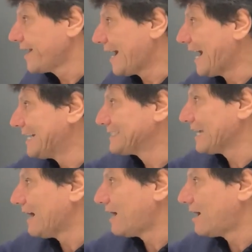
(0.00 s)
and they
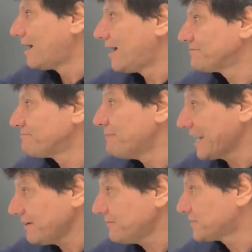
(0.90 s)
are
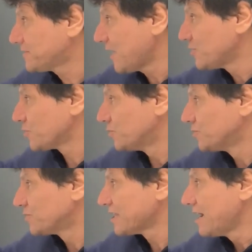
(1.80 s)

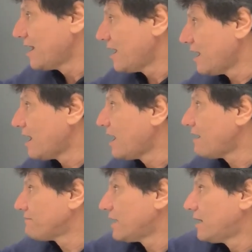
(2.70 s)
manifestations
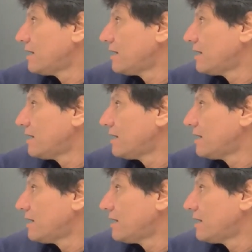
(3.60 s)
of